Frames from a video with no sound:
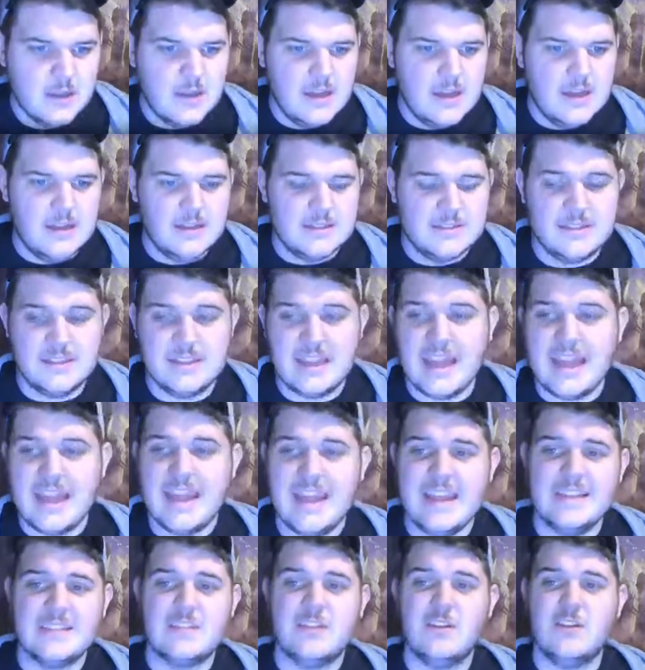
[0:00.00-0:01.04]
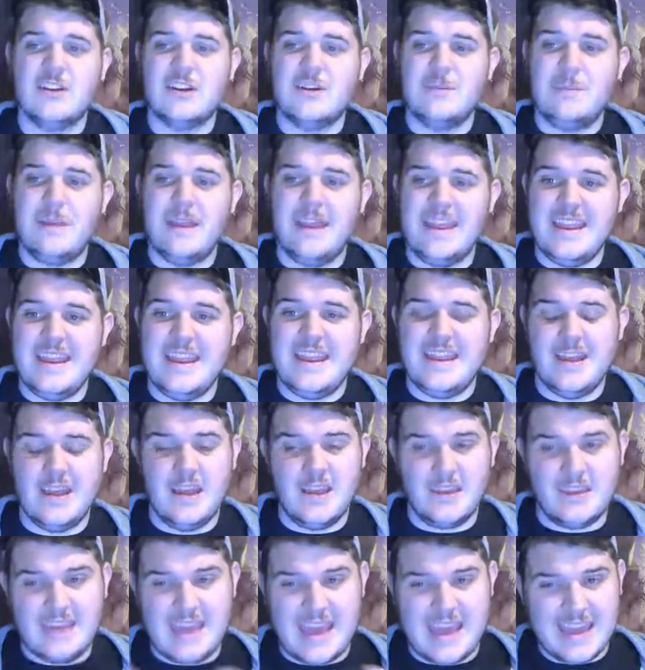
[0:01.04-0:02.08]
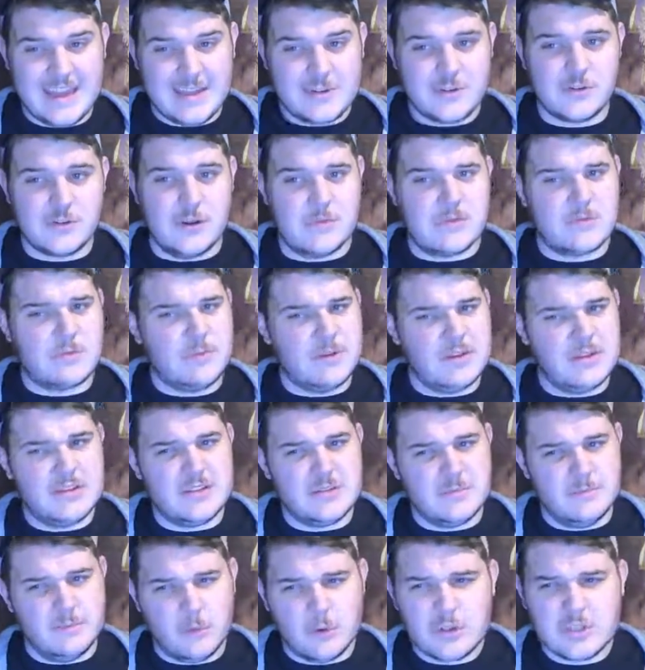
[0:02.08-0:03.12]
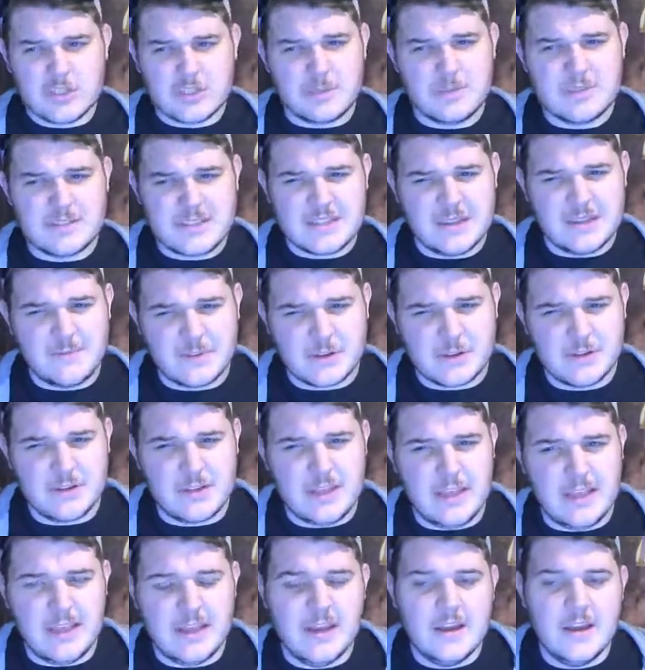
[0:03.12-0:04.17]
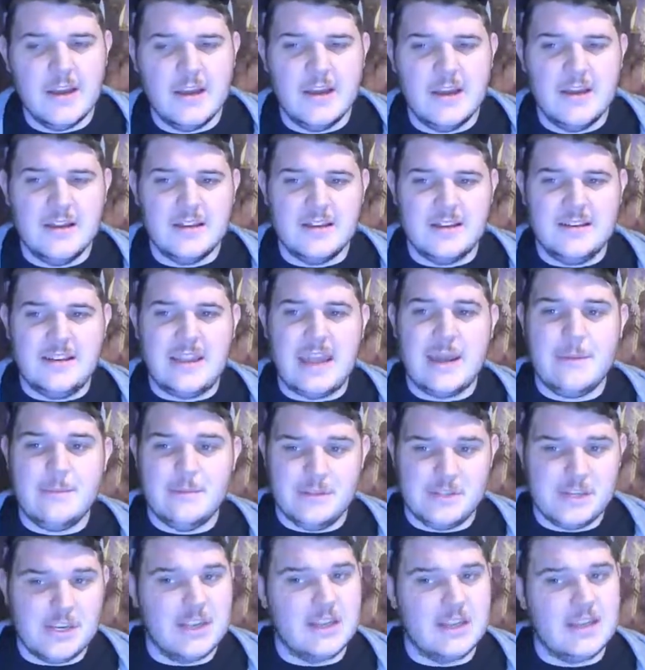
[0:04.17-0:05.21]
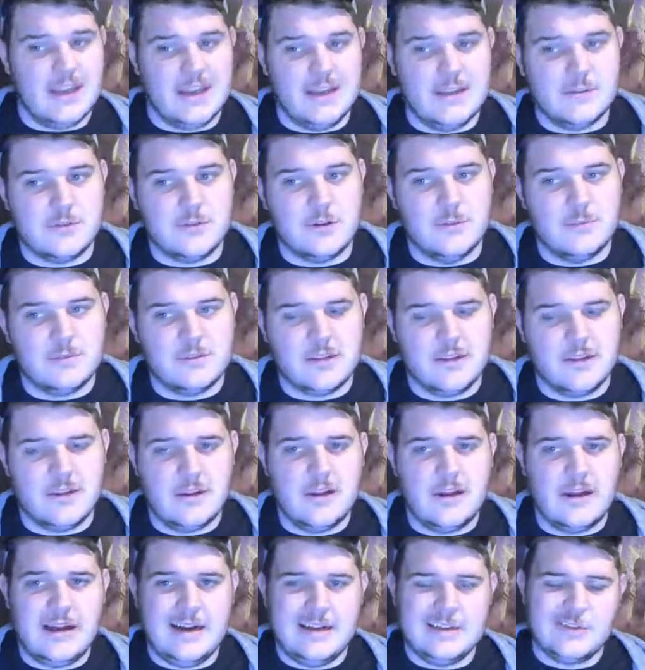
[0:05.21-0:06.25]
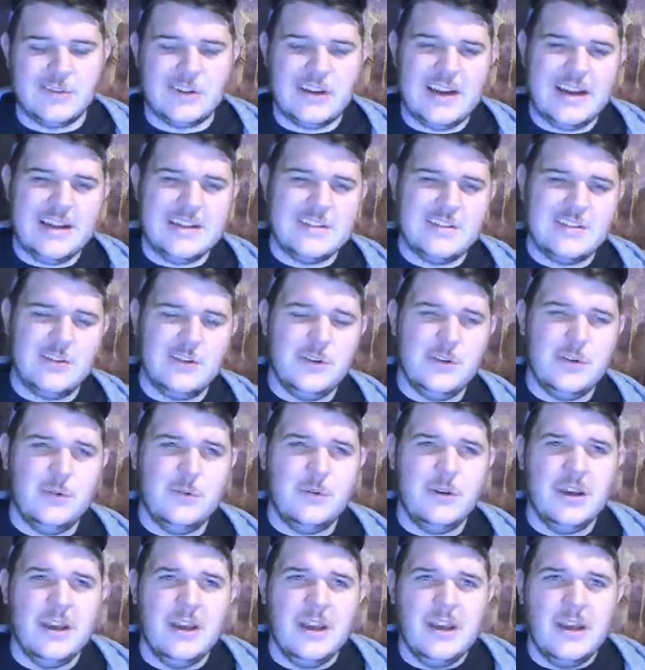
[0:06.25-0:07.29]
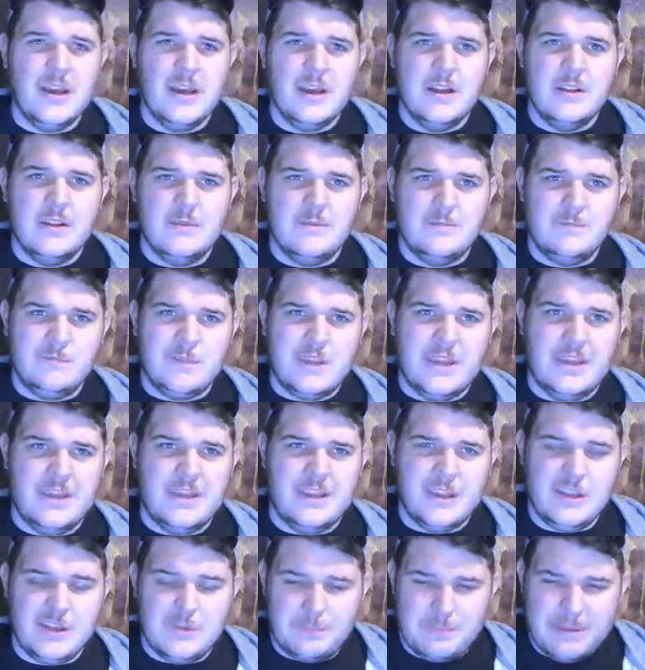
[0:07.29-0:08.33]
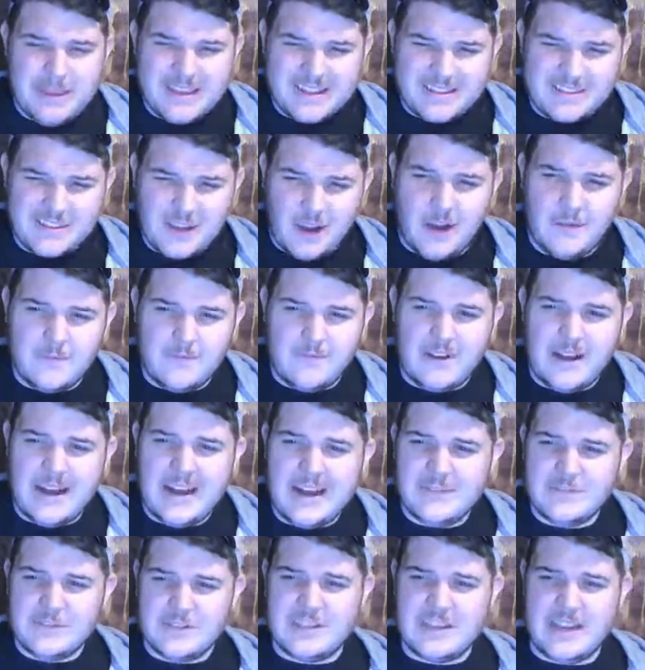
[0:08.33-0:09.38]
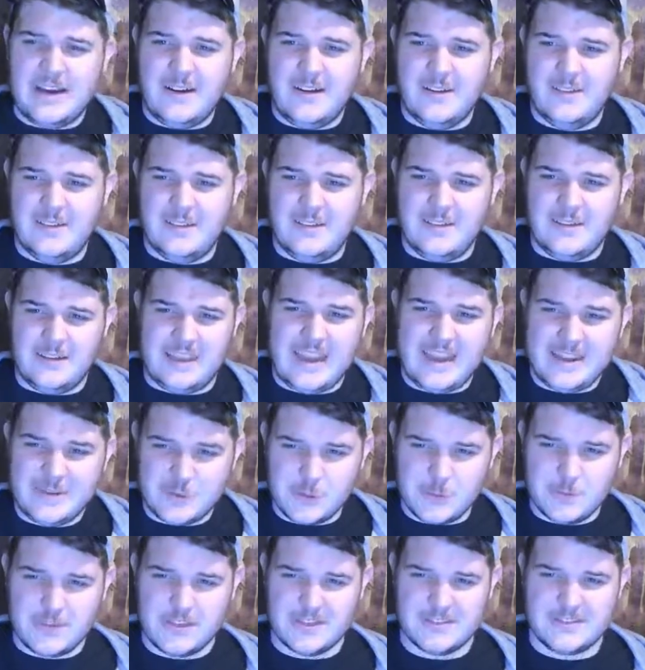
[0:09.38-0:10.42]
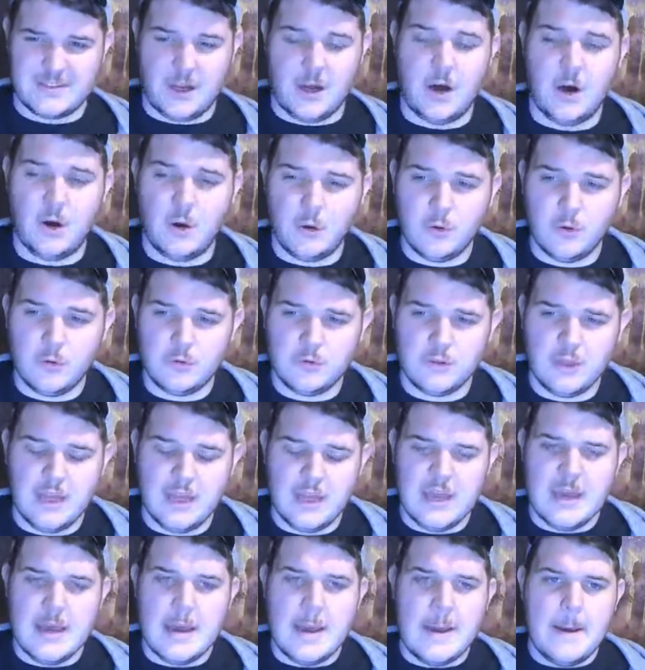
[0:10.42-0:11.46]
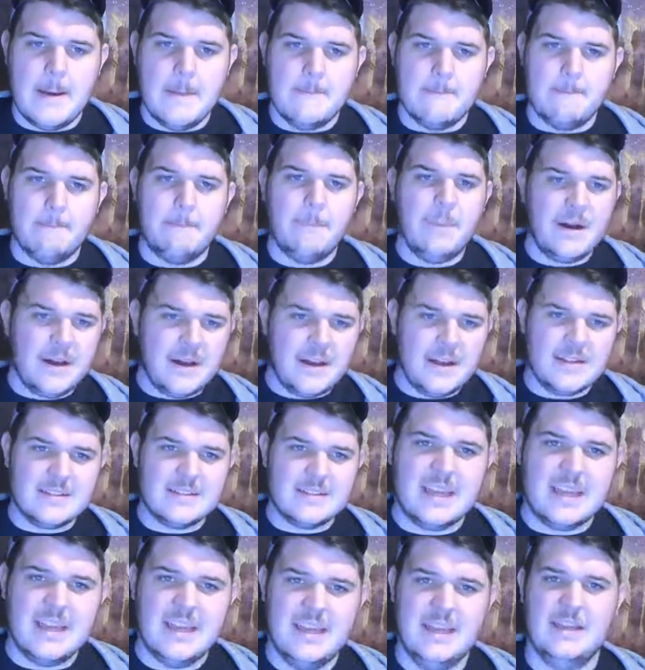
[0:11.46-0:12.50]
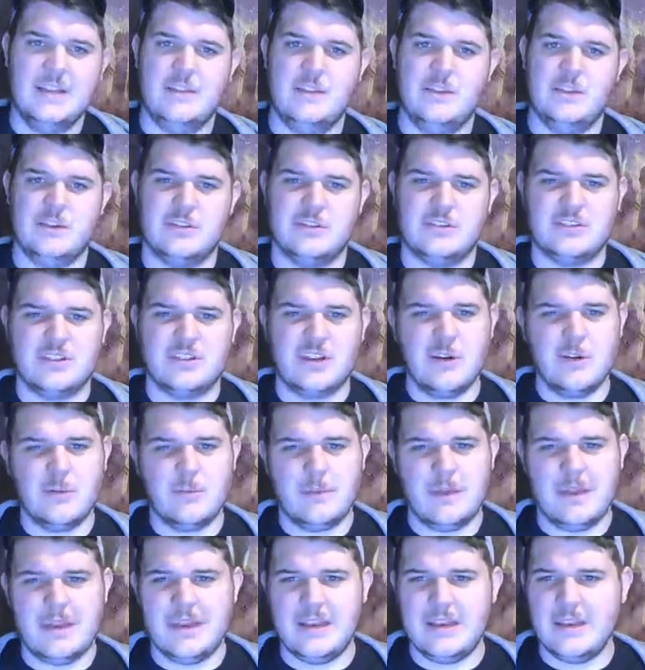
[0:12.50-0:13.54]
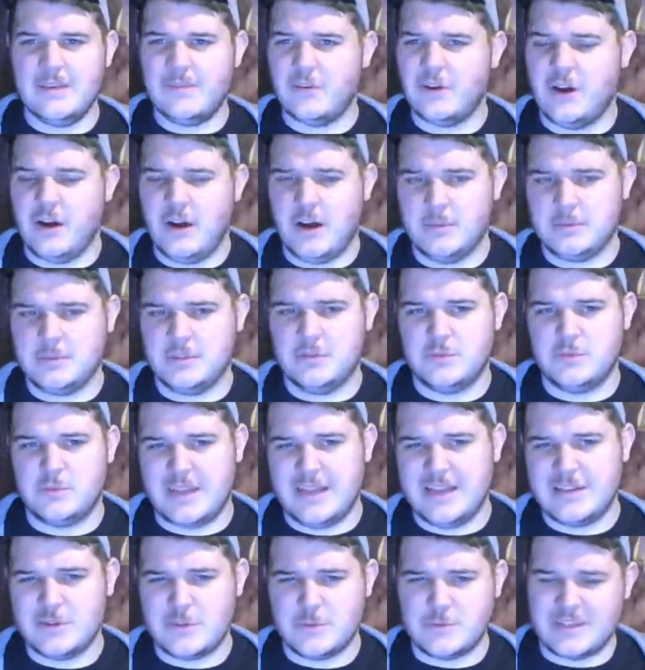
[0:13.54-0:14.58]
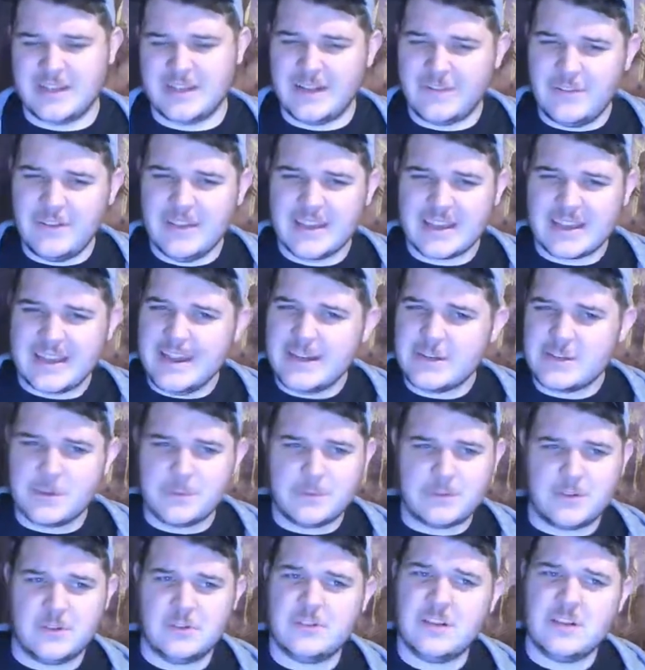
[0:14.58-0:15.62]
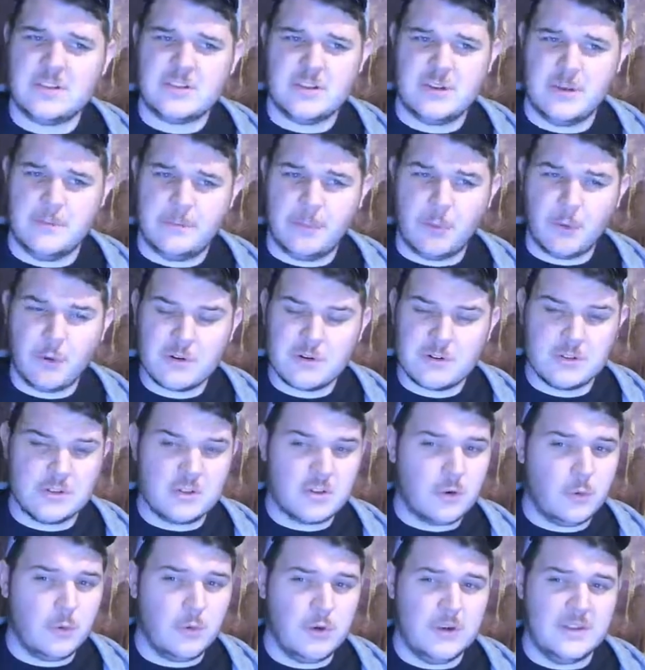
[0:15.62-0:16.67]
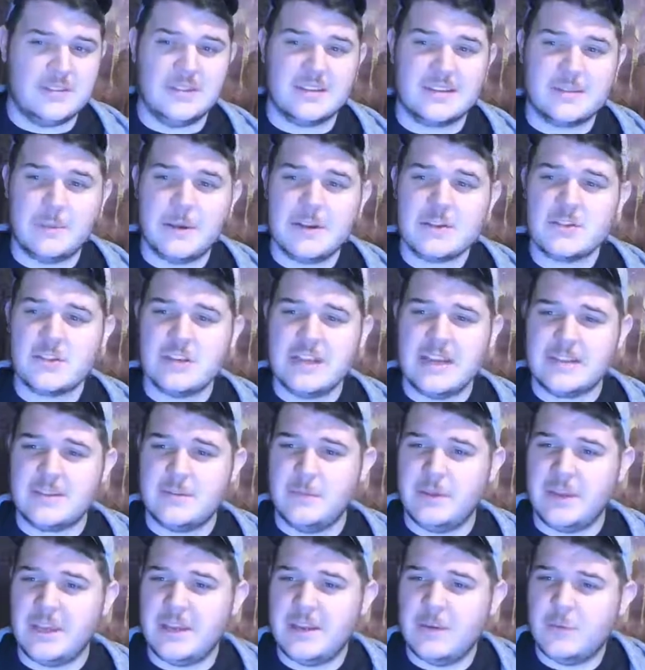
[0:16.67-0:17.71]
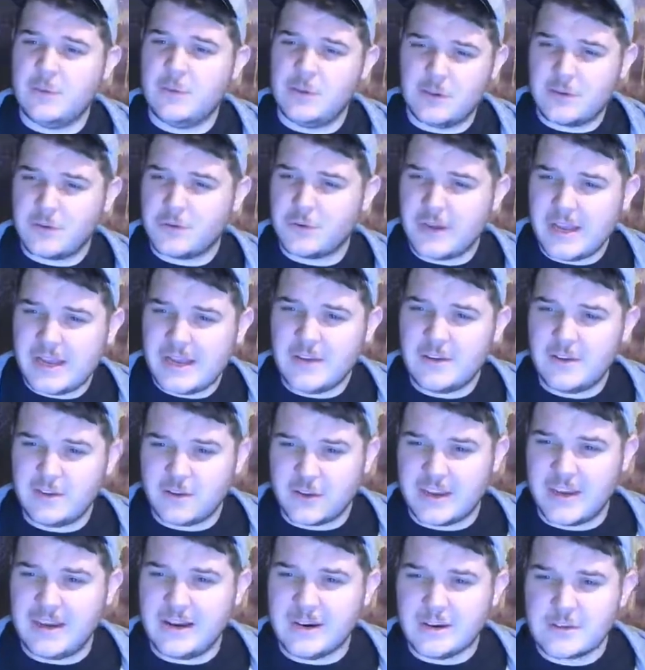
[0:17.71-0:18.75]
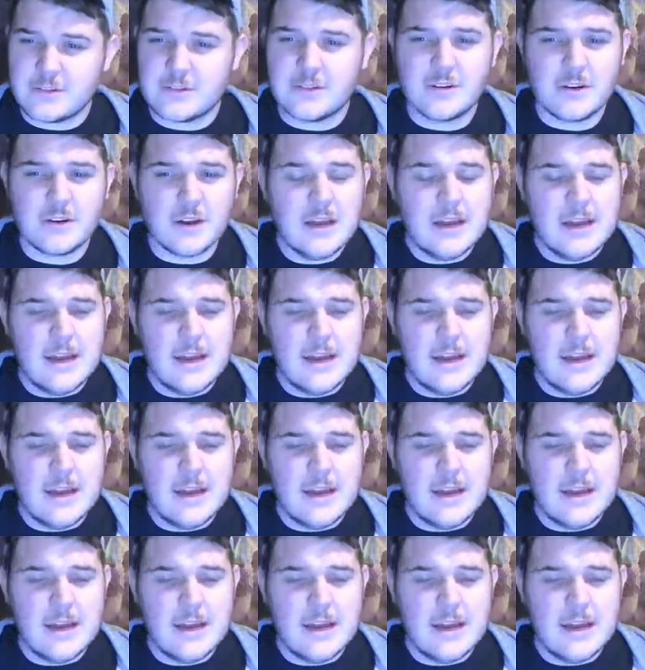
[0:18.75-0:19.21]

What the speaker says: Today it's going to be cantrips, but more specifically, damaging cantrips. I tried to pick top 5 just out of the cantrips as a whole, but there's so many different options with cantrips, and I feel like cantrips are such an important choice, especially at the beginning when you're creating your character.